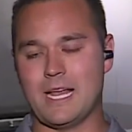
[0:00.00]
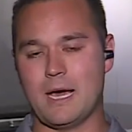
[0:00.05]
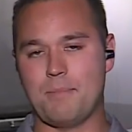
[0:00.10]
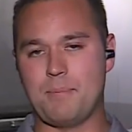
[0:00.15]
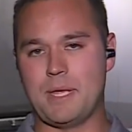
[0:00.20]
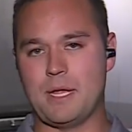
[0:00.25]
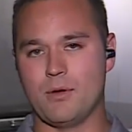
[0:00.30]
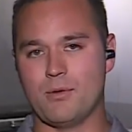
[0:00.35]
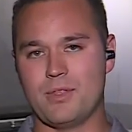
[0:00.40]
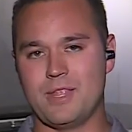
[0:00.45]
up
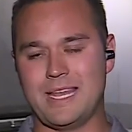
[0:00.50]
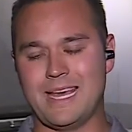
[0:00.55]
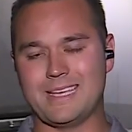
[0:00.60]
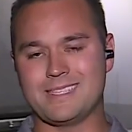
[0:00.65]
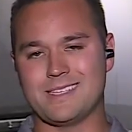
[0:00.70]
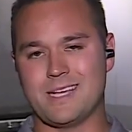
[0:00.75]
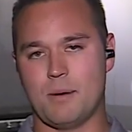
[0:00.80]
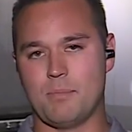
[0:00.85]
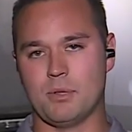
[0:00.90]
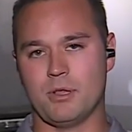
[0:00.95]
here in the next
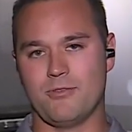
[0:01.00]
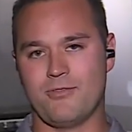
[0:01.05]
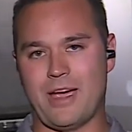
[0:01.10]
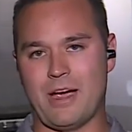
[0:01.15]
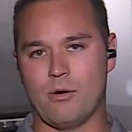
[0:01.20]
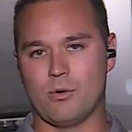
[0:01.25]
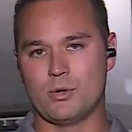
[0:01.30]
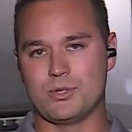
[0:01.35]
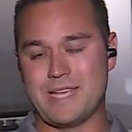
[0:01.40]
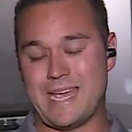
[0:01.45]
couple of
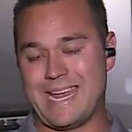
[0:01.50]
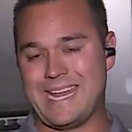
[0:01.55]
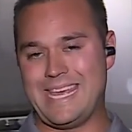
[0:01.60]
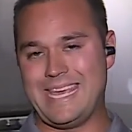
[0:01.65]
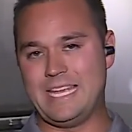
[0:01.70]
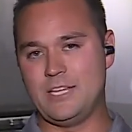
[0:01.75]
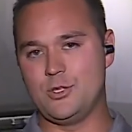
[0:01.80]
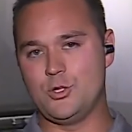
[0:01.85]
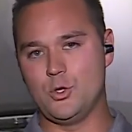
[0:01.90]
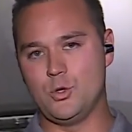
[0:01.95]
hours and
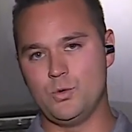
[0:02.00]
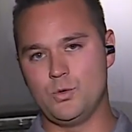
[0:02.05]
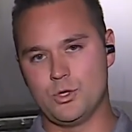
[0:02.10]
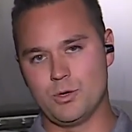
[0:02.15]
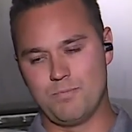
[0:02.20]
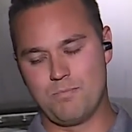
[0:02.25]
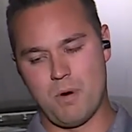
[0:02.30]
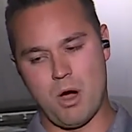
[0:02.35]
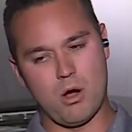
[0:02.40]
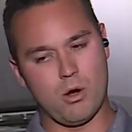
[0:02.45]
into
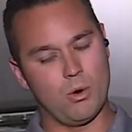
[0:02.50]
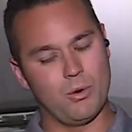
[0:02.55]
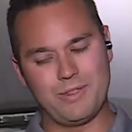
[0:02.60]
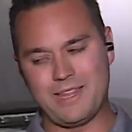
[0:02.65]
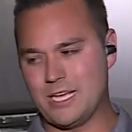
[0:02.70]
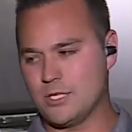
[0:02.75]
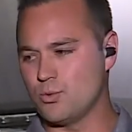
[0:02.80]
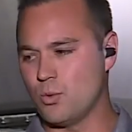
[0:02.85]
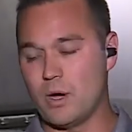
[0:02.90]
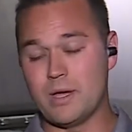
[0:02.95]
tomorrow. And
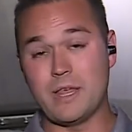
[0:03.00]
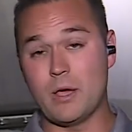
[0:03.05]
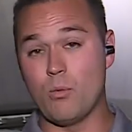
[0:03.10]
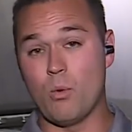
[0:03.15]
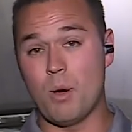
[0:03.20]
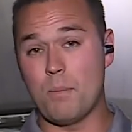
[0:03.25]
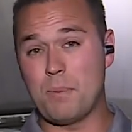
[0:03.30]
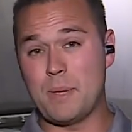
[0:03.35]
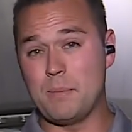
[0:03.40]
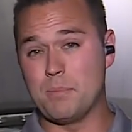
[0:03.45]
that's why they
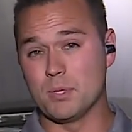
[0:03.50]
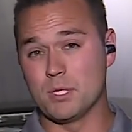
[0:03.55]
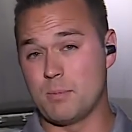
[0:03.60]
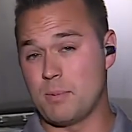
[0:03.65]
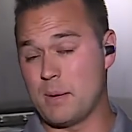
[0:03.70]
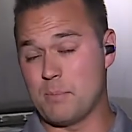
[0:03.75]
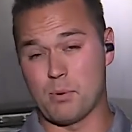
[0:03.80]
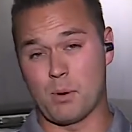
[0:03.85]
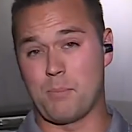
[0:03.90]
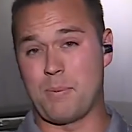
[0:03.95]
want people to be
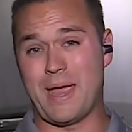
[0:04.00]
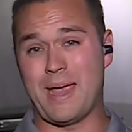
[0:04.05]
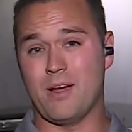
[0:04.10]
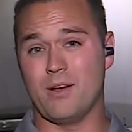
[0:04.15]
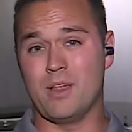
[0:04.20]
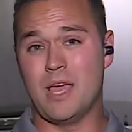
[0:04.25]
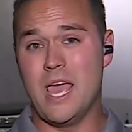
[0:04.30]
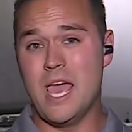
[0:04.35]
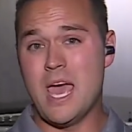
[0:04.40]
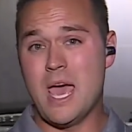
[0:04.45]
prepared
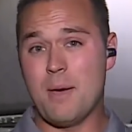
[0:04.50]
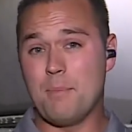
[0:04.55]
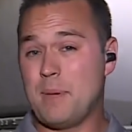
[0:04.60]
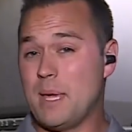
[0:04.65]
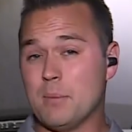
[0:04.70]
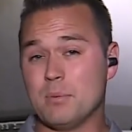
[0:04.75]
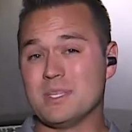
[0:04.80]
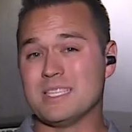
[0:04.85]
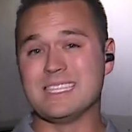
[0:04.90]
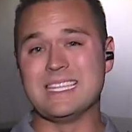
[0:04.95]
and be
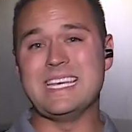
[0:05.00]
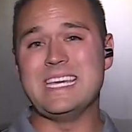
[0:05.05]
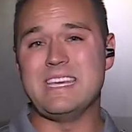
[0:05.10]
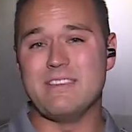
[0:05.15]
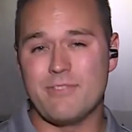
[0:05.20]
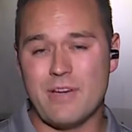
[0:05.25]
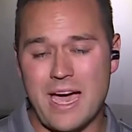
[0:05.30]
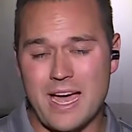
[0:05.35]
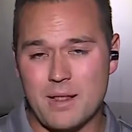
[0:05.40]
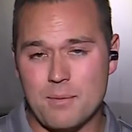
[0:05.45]
able to
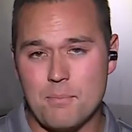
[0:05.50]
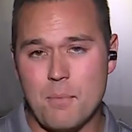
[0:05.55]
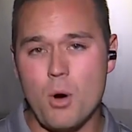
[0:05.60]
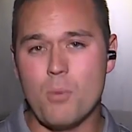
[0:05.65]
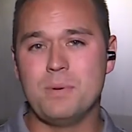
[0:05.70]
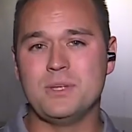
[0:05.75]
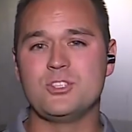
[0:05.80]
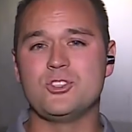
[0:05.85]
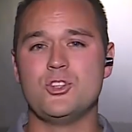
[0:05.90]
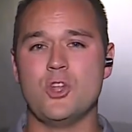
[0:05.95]
leave at a
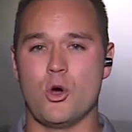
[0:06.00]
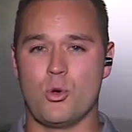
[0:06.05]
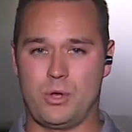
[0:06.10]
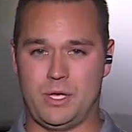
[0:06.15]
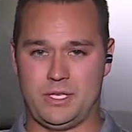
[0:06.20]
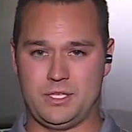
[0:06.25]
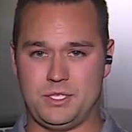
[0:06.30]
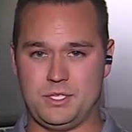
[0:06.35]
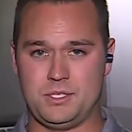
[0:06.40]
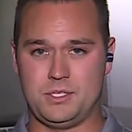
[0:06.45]
moment's
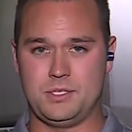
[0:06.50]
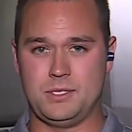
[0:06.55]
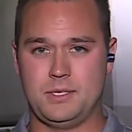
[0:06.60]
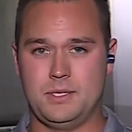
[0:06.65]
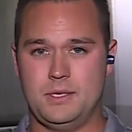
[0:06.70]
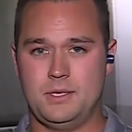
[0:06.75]
notice.